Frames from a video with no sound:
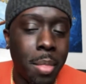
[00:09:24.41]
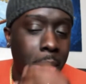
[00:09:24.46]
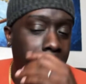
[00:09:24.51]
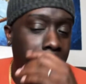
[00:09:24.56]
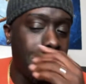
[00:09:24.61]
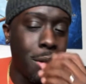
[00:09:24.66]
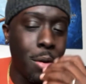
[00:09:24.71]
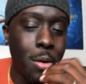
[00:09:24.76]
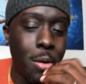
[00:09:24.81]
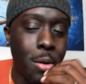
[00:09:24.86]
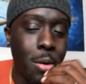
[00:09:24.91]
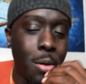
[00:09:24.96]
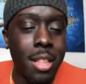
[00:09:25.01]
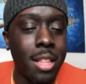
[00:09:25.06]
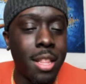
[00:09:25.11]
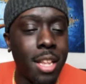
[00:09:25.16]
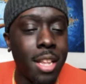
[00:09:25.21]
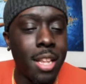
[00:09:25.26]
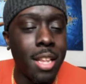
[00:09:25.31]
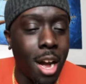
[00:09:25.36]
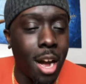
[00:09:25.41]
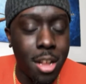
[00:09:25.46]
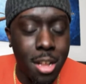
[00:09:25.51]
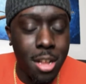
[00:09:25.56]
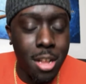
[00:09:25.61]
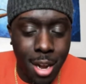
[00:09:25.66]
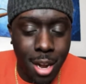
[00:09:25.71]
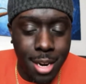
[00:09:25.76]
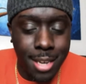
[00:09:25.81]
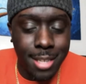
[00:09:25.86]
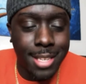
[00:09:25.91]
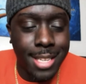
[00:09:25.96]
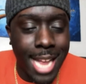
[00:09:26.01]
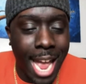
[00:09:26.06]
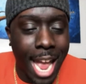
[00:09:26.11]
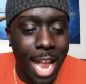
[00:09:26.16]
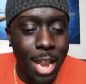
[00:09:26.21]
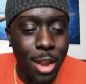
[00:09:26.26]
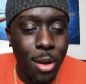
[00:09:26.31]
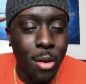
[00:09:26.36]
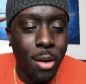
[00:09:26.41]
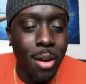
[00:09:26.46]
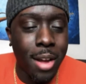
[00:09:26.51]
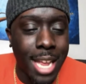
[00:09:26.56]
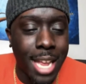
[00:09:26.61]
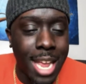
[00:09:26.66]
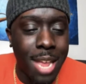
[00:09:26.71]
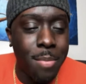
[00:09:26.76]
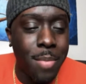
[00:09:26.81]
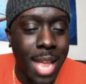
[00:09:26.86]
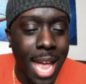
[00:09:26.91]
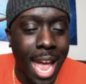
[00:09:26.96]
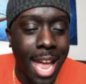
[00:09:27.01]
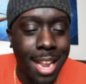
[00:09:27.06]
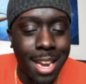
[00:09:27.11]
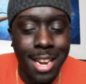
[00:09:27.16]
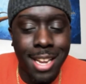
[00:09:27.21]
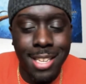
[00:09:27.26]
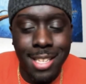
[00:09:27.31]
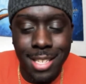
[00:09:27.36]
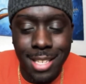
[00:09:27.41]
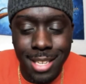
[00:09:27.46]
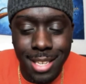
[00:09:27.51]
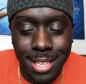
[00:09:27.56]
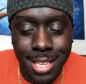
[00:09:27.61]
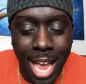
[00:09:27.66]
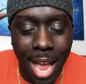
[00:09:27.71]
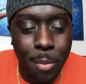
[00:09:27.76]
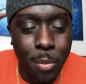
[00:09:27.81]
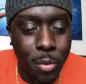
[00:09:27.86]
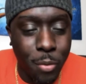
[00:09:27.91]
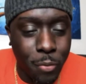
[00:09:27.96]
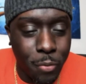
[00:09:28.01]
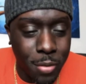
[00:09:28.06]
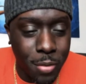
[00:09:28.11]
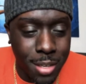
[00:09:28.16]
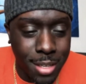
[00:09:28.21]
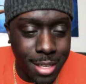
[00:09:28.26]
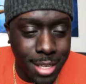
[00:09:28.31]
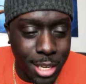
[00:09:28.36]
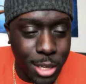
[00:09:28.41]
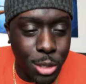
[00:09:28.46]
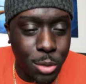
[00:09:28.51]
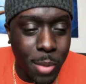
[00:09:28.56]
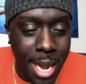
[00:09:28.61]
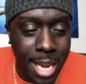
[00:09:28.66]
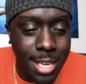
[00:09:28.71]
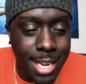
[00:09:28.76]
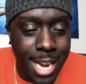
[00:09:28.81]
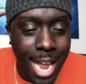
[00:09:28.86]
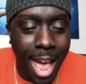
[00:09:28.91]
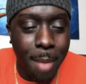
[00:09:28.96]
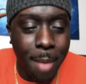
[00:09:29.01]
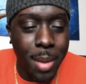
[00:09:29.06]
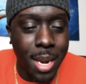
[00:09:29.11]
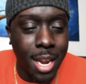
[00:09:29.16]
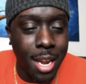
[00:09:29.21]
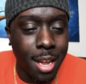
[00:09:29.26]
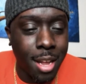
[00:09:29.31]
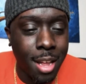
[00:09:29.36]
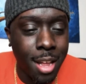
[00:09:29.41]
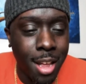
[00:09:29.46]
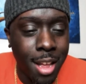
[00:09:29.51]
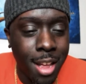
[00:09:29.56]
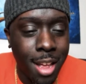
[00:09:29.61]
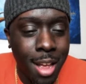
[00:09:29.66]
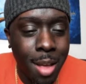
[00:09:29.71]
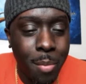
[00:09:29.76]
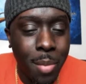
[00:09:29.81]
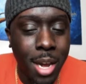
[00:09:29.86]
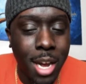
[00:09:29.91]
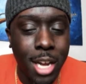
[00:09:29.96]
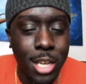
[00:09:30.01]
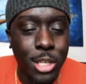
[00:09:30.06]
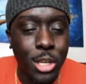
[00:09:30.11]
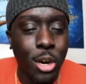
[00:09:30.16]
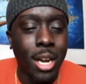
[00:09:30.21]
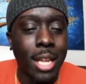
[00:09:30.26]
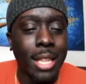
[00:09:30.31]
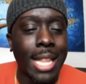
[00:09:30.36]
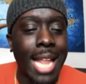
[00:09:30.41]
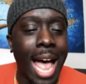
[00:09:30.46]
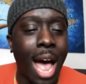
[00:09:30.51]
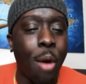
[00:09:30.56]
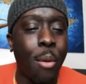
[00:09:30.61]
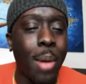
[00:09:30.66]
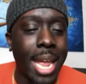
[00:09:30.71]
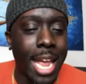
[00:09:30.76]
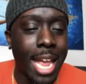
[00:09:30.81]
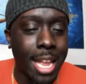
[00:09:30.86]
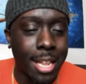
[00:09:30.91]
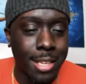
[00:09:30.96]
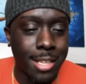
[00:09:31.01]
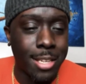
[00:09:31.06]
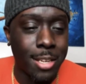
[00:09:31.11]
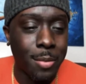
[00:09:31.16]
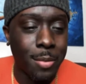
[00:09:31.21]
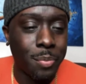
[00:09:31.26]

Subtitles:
you're going to understand you're going to keep getting this type of situation happening because you're allowing it.